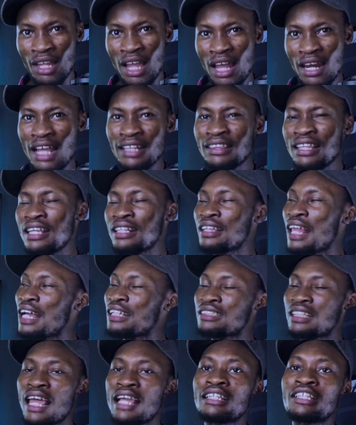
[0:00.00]
And I think
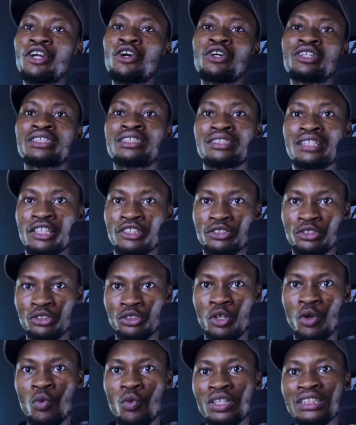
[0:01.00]
that's like the
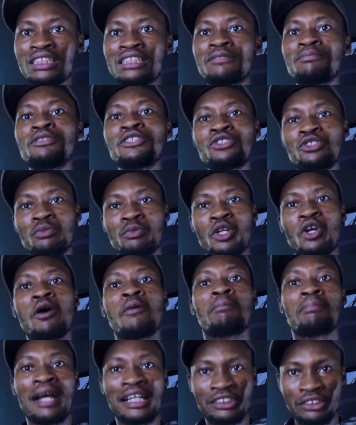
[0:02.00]
consensus on what it means to be
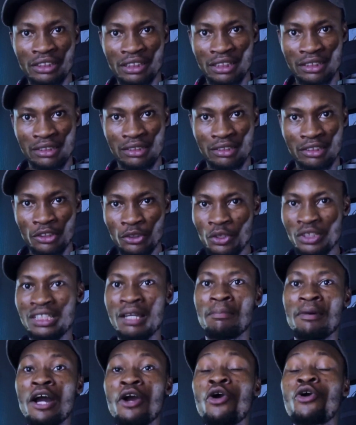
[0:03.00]
compassionate. You know, it's
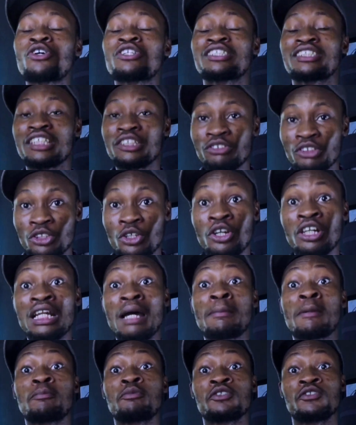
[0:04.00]
about considering other
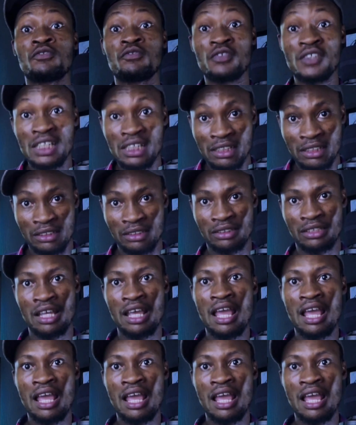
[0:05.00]
people's feelings